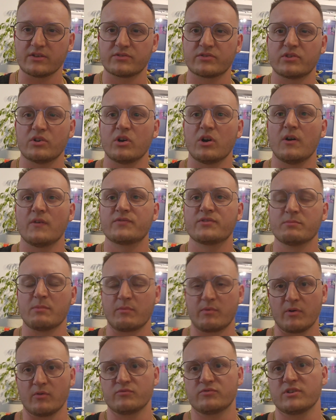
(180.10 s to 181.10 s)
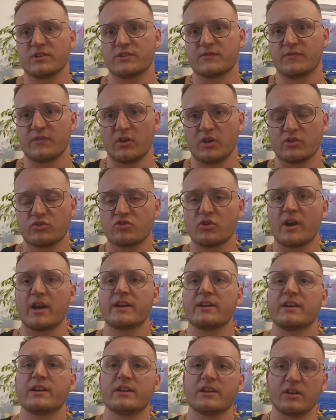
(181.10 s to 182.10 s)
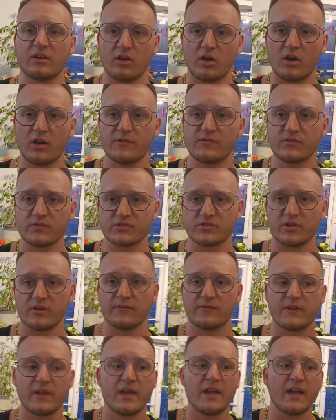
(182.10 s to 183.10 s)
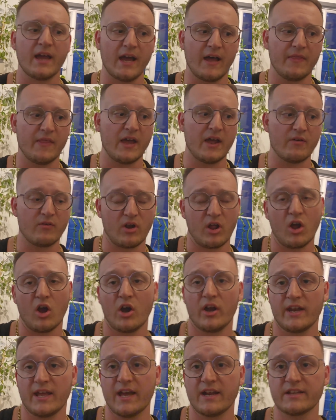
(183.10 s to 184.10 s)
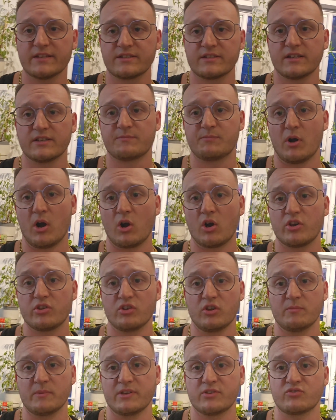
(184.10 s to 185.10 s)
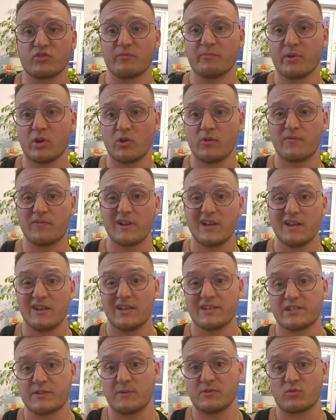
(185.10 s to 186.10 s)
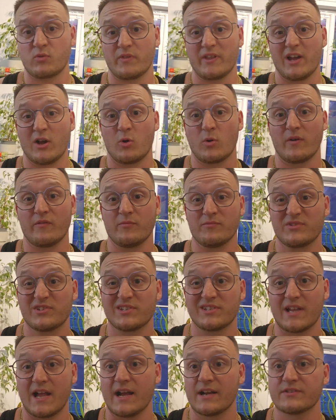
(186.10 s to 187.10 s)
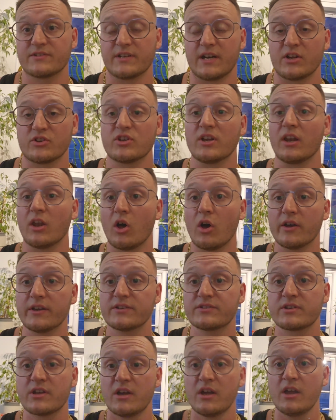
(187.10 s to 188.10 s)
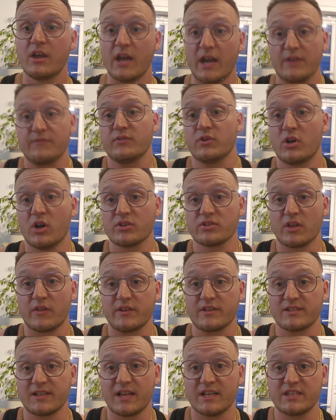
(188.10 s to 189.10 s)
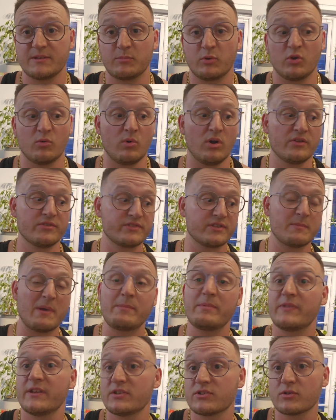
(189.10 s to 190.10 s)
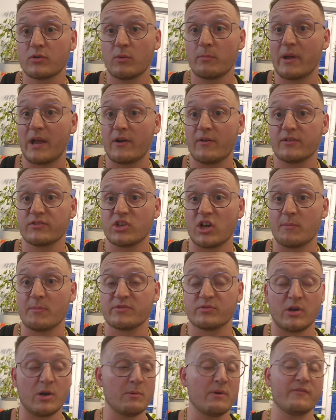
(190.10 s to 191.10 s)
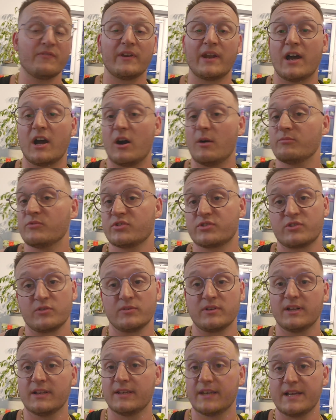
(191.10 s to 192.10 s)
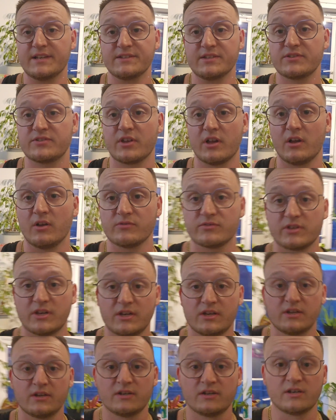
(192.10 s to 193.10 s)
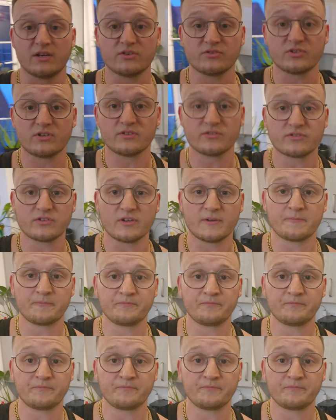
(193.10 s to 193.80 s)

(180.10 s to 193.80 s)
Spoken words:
stuff, some approaches for like training and life and stuff, and they're like highly edited, but I'm going to do a mixture of both. Let's see which one the algorithm snags and actually likes, and if you guys like these lazy boy ones, and maybe these are a lot better in time as well, but for now I'm just doing it lazy styles, as you can see.